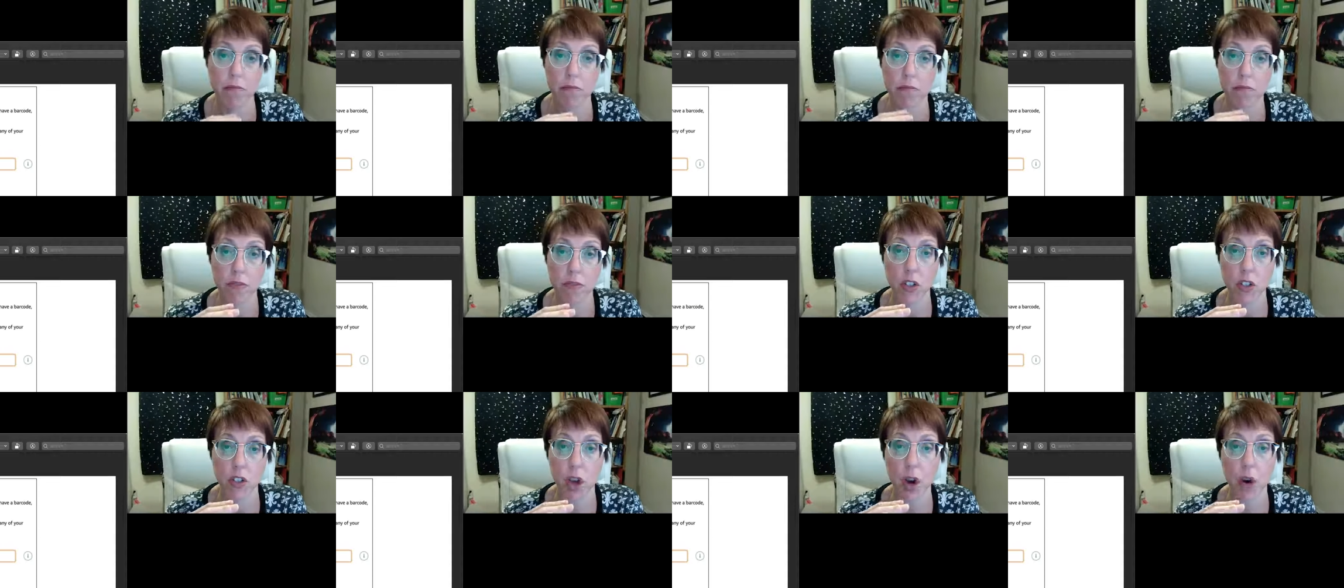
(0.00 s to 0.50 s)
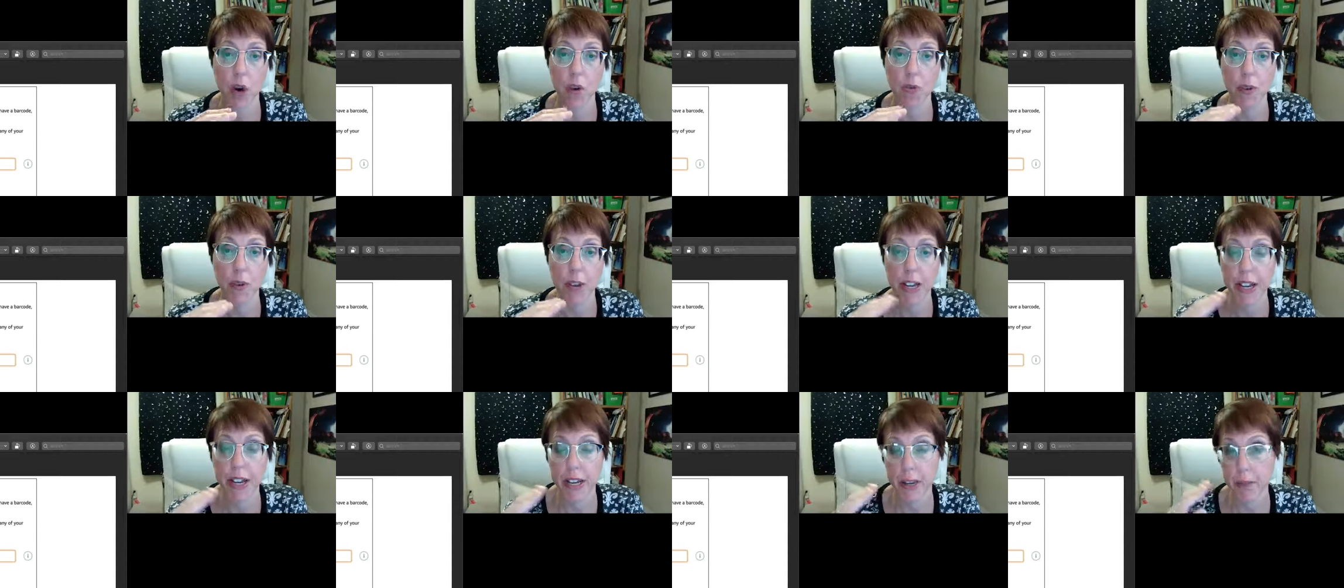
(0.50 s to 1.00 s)
So
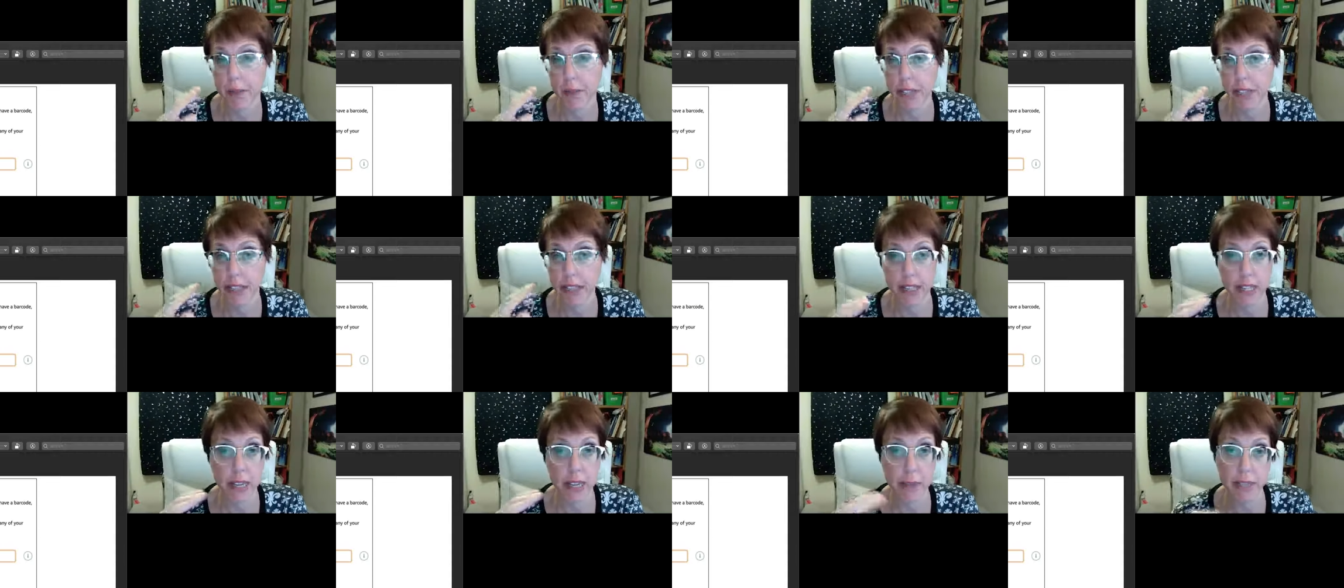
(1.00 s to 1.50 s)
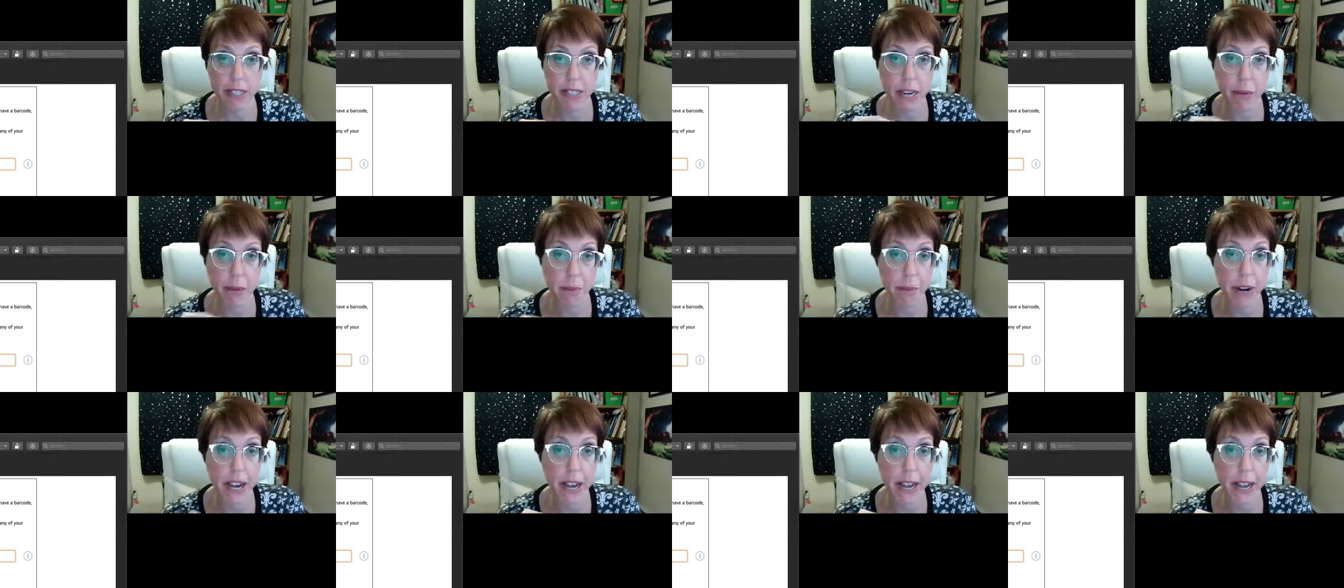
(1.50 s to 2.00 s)
it could be the same
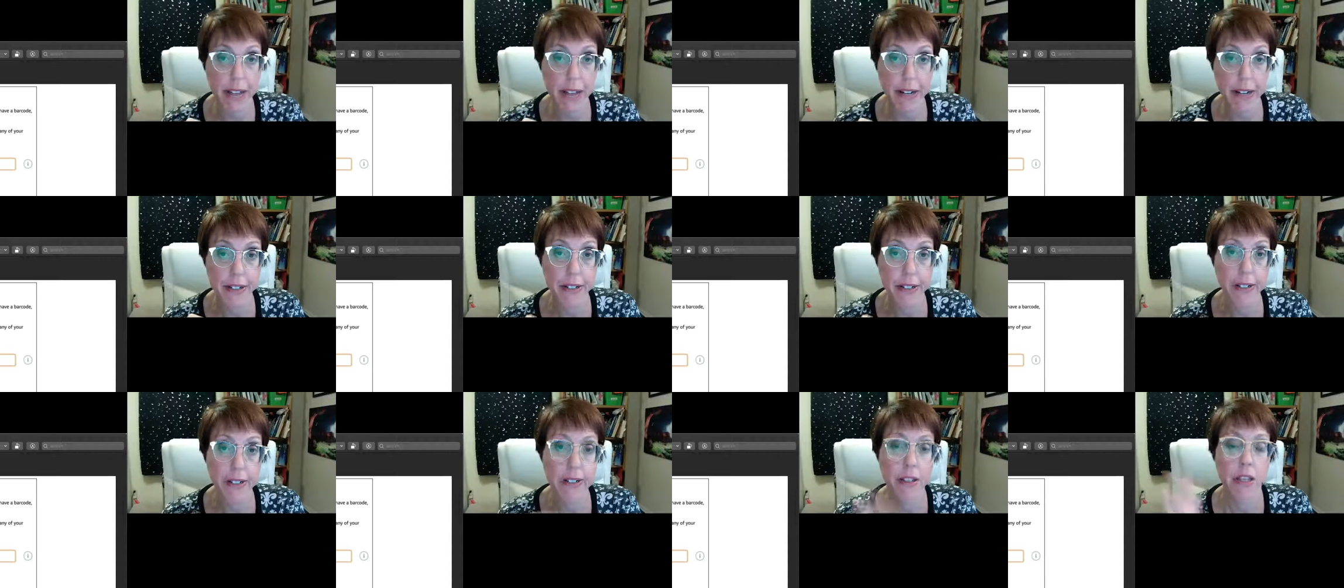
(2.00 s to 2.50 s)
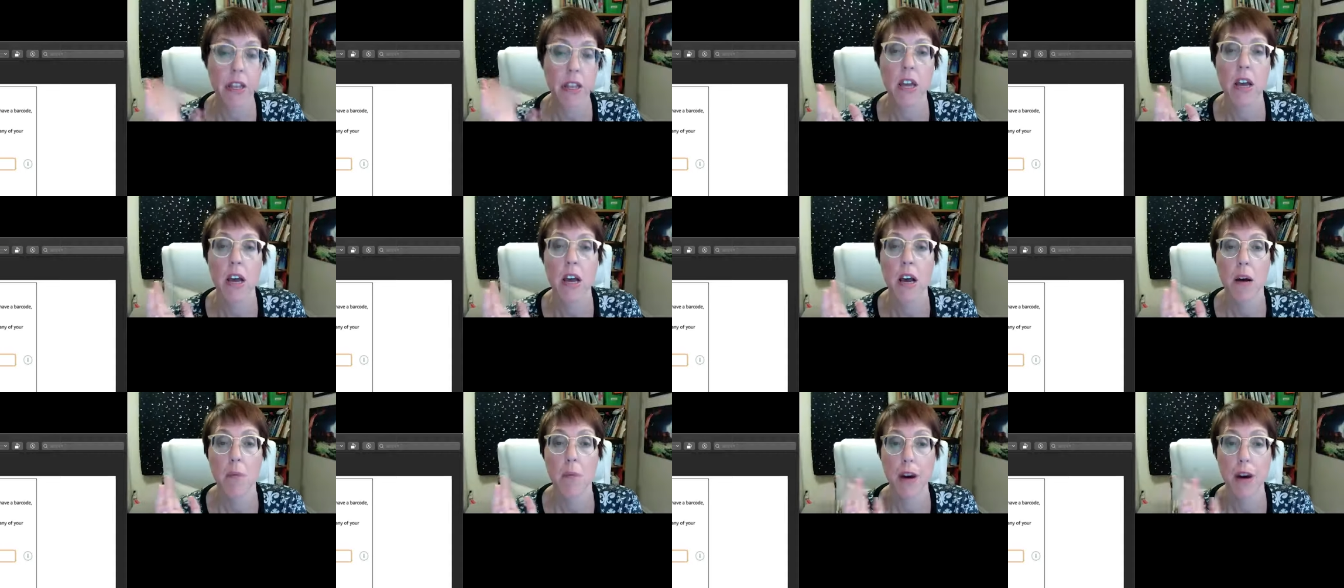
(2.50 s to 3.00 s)
exact brand,
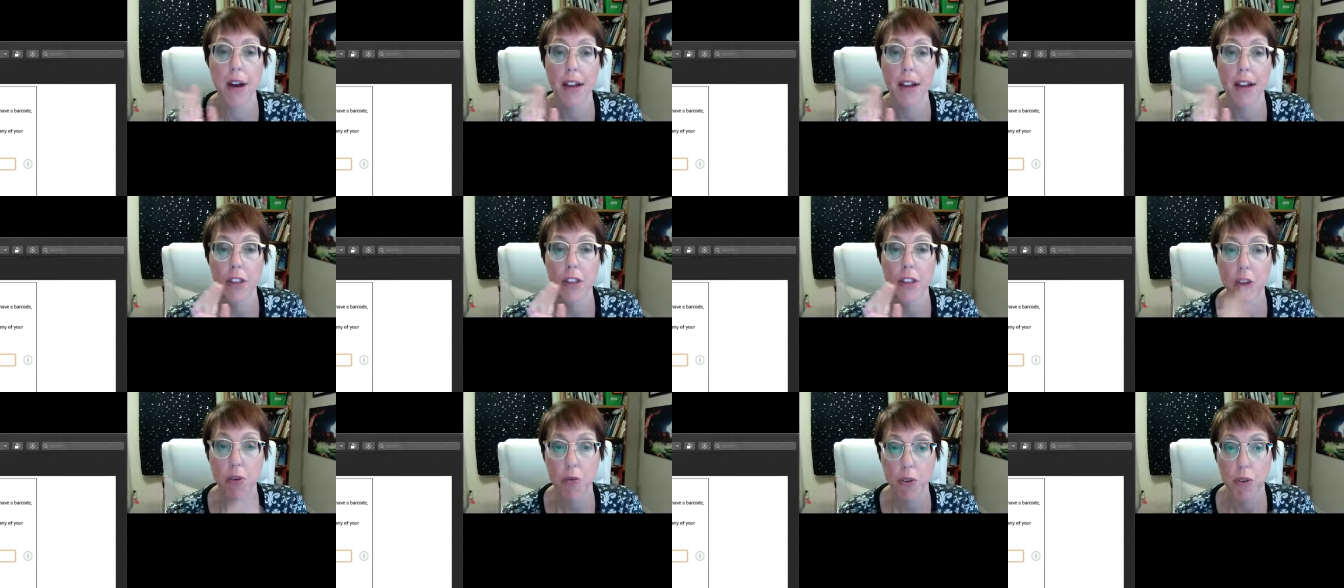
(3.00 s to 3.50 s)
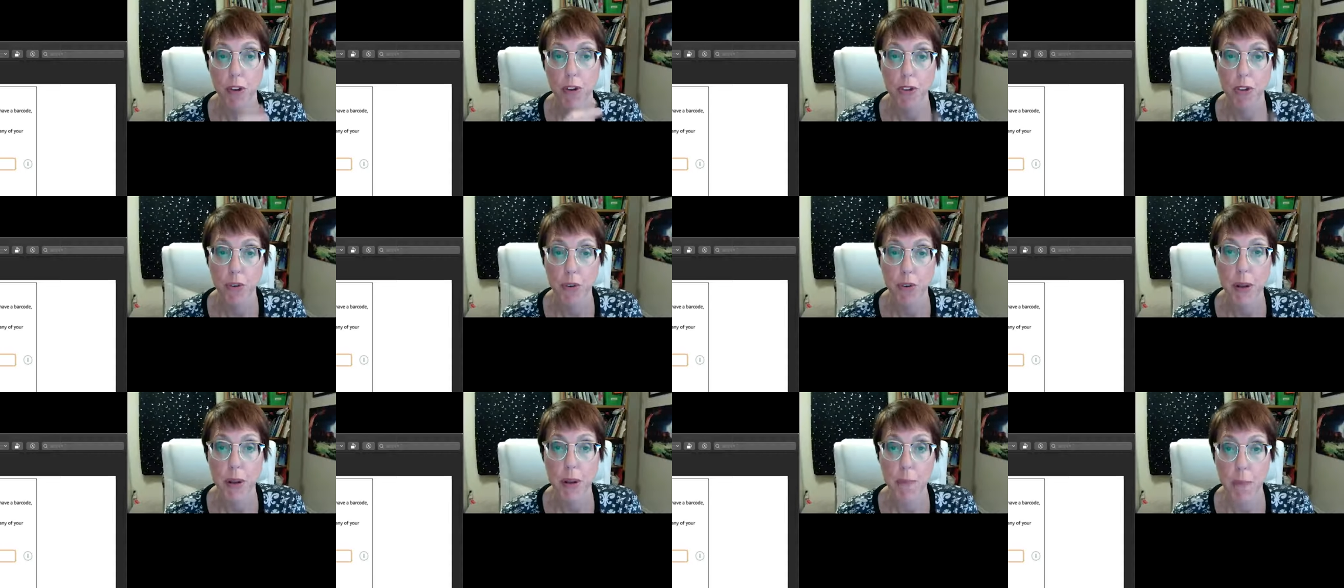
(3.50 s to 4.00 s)
but you would
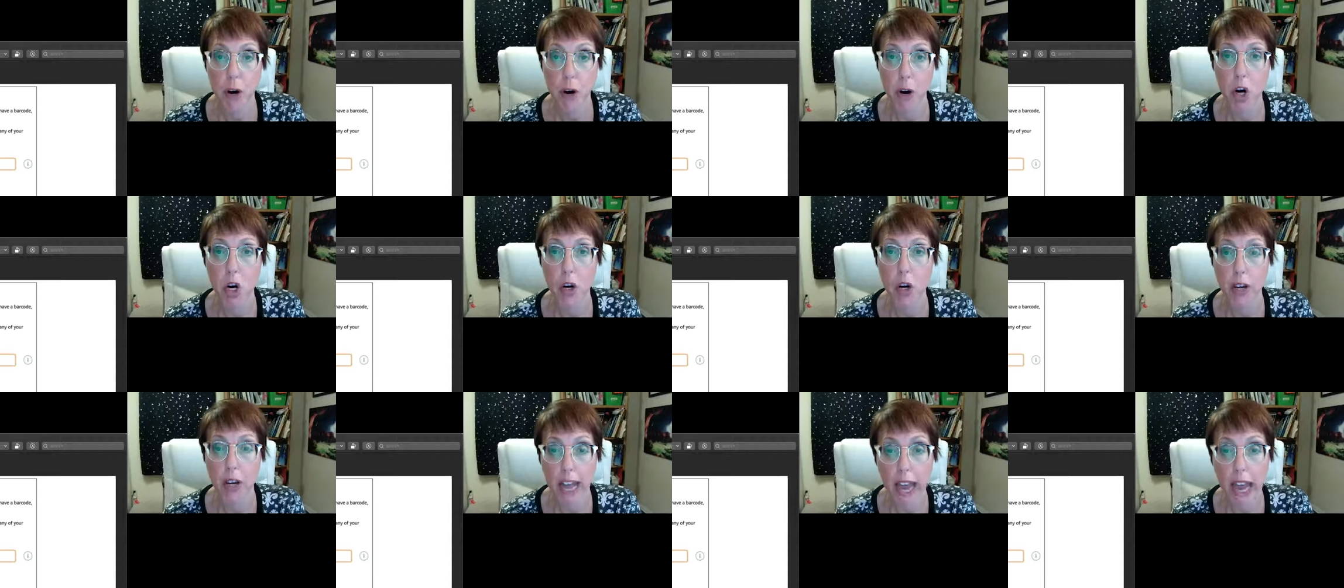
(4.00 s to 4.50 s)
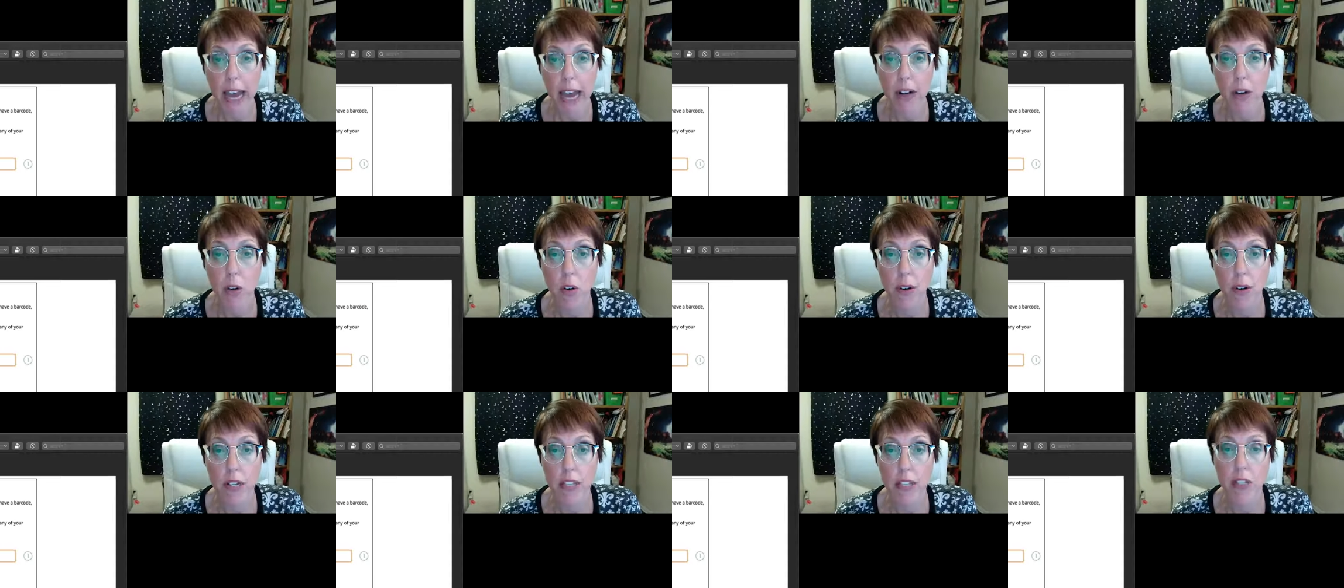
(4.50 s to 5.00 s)
do it per category.